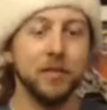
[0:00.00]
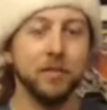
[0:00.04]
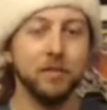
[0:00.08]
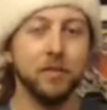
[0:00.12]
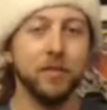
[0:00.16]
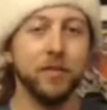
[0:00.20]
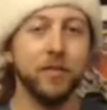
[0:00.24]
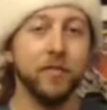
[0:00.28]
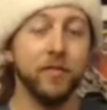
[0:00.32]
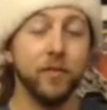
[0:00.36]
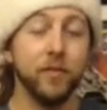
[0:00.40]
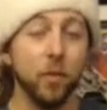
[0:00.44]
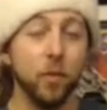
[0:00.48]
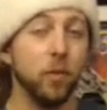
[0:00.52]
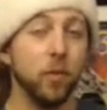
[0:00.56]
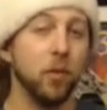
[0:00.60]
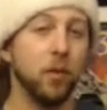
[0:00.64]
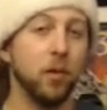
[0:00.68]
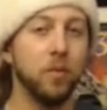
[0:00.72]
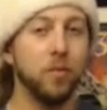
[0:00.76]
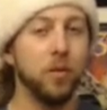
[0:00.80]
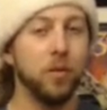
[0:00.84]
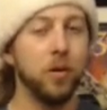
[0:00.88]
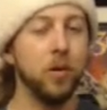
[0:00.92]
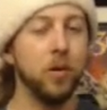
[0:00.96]

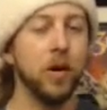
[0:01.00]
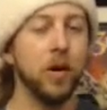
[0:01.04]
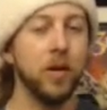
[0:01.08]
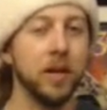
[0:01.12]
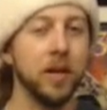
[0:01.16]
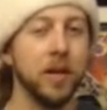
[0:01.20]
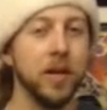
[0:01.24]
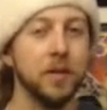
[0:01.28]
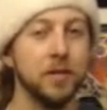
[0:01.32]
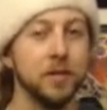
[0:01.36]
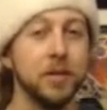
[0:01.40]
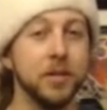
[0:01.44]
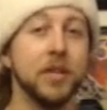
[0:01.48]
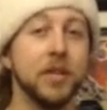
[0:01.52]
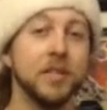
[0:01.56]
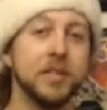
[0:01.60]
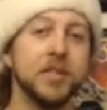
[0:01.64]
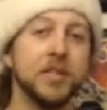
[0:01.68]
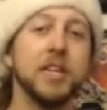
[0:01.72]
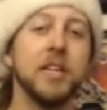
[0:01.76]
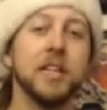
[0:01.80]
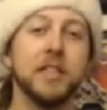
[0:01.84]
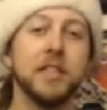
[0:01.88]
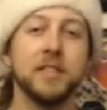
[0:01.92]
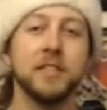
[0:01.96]
before Poe got captured. You actually
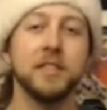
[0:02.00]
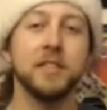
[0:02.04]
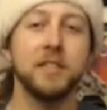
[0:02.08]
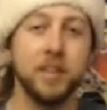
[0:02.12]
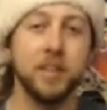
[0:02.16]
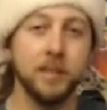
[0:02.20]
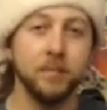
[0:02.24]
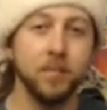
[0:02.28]
get to see